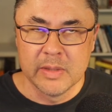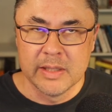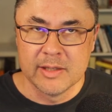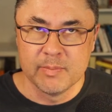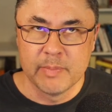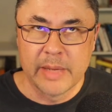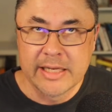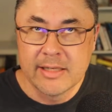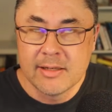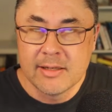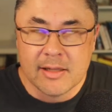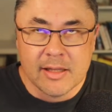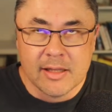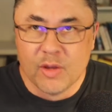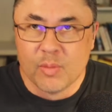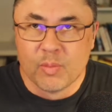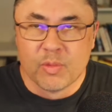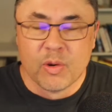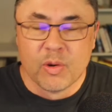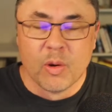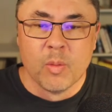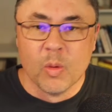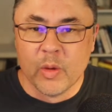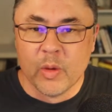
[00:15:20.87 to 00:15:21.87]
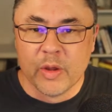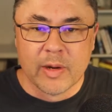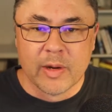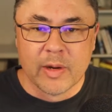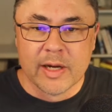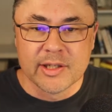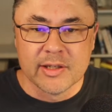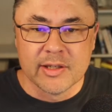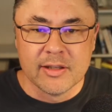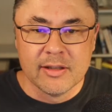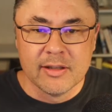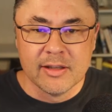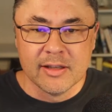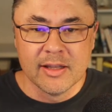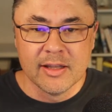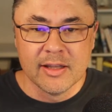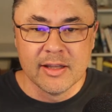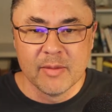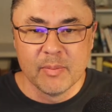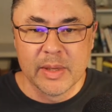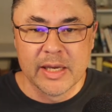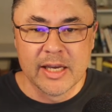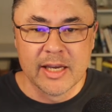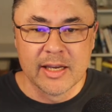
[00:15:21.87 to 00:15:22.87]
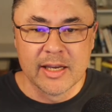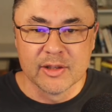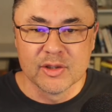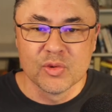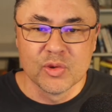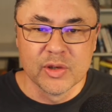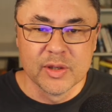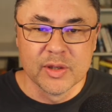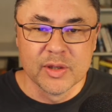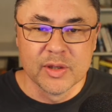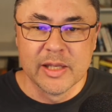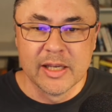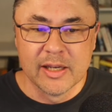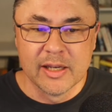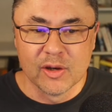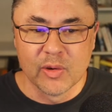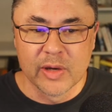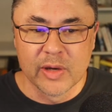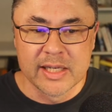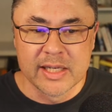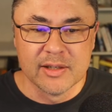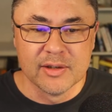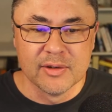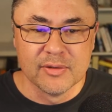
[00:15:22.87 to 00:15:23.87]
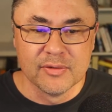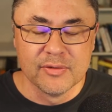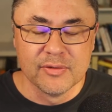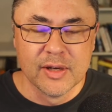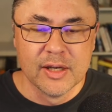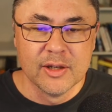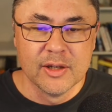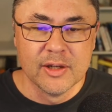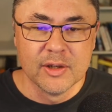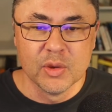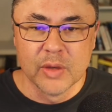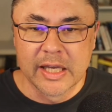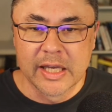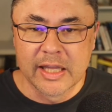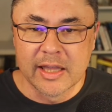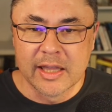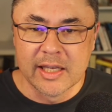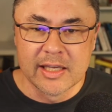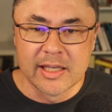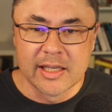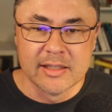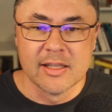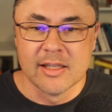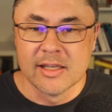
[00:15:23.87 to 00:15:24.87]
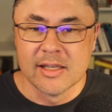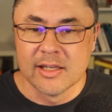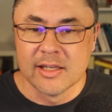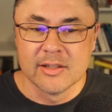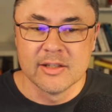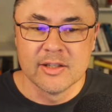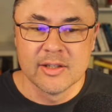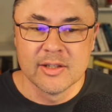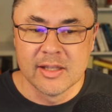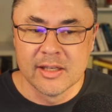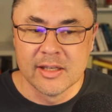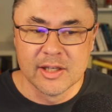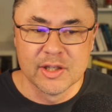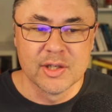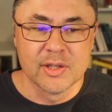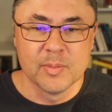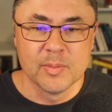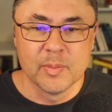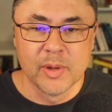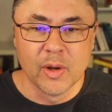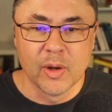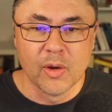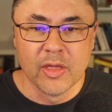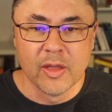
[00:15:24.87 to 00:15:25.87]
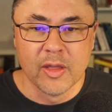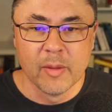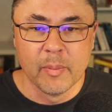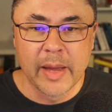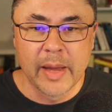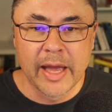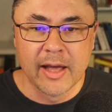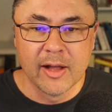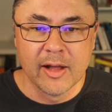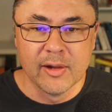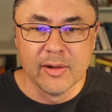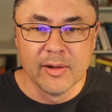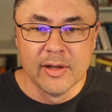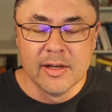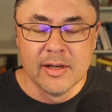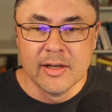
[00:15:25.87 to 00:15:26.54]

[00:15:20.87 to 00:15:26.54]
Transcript: basically the problem with Russia, that they're being extremely aggressive, doing things that are just beyond the pale.